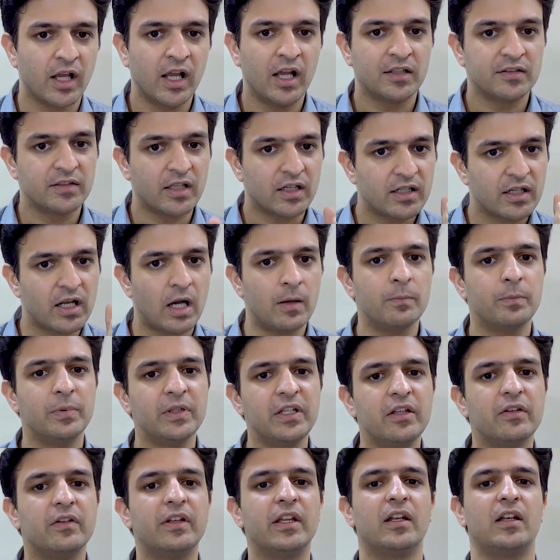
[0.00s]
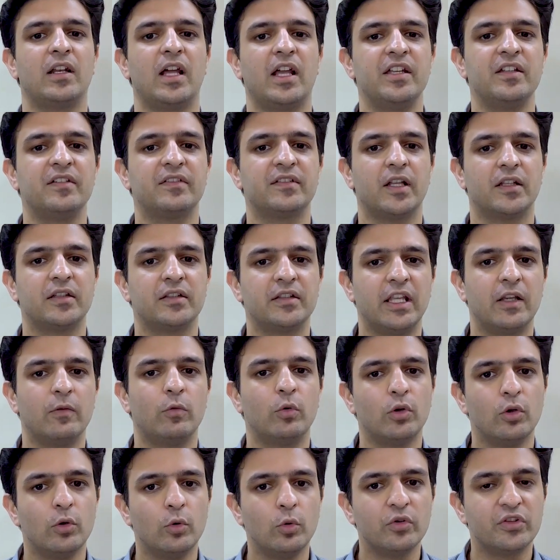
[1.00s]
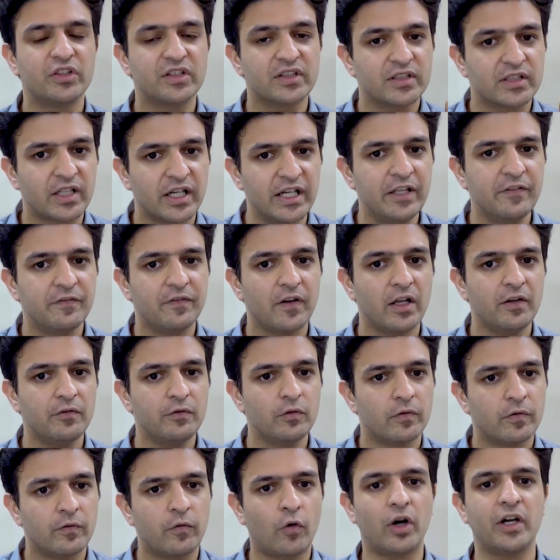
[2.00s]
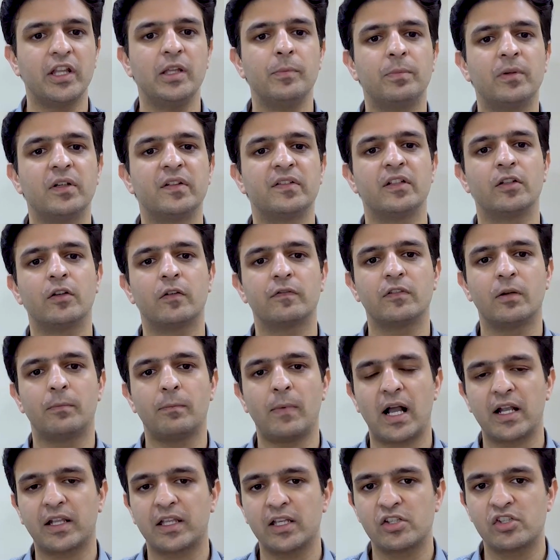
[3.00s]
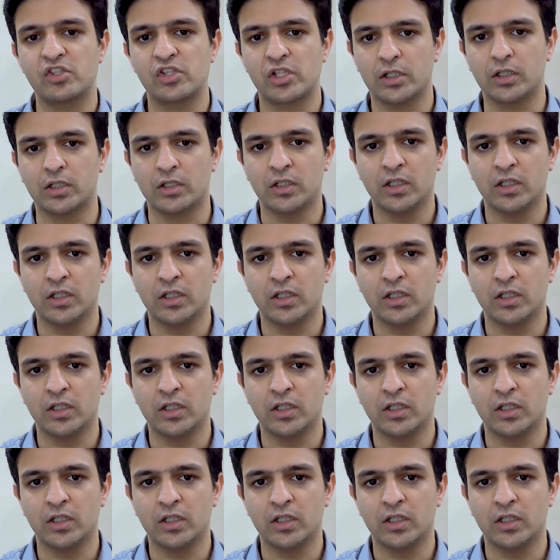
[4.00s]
the company realized that they would lose 35 to 40% of the market share